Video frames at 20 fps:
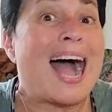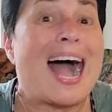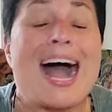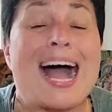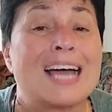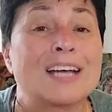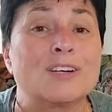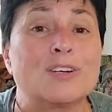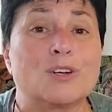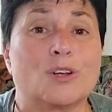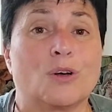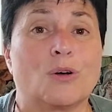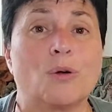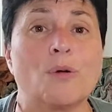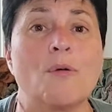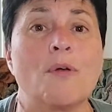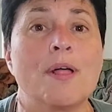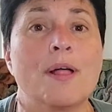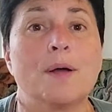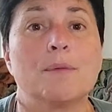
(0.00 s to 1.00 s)
I don't
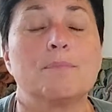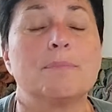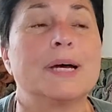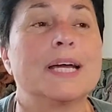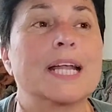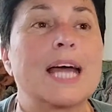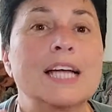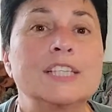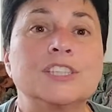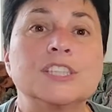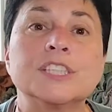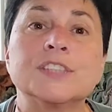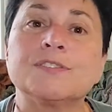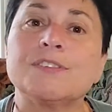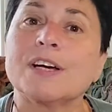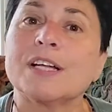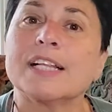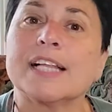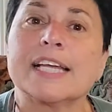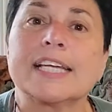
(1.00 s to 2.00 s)
know. But I just
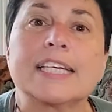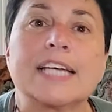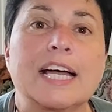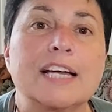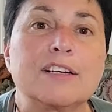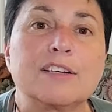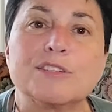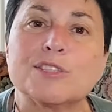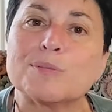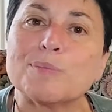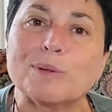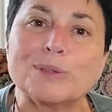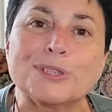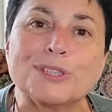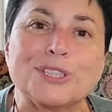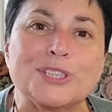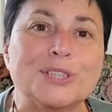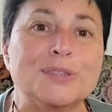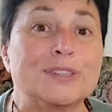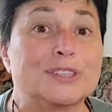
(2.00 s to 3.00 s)
felt like I was supposed
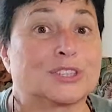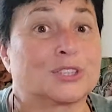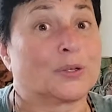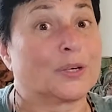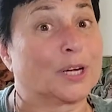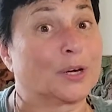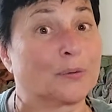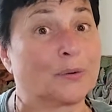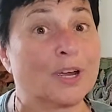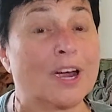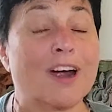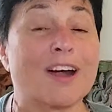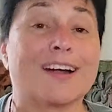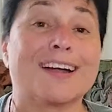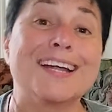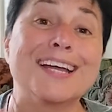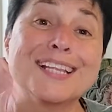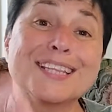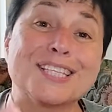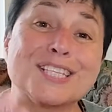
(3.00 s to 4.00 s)
to do it. So here we are.
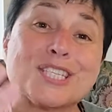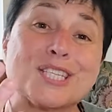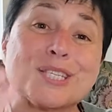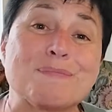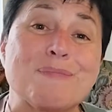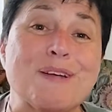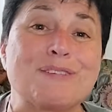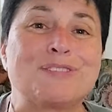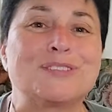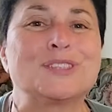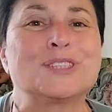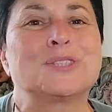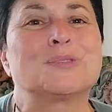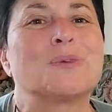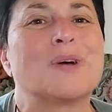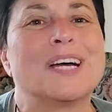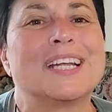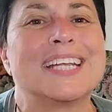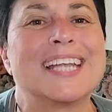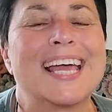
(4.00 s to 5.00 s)
This is my first
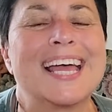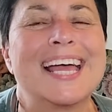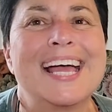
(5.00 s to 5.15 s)
one.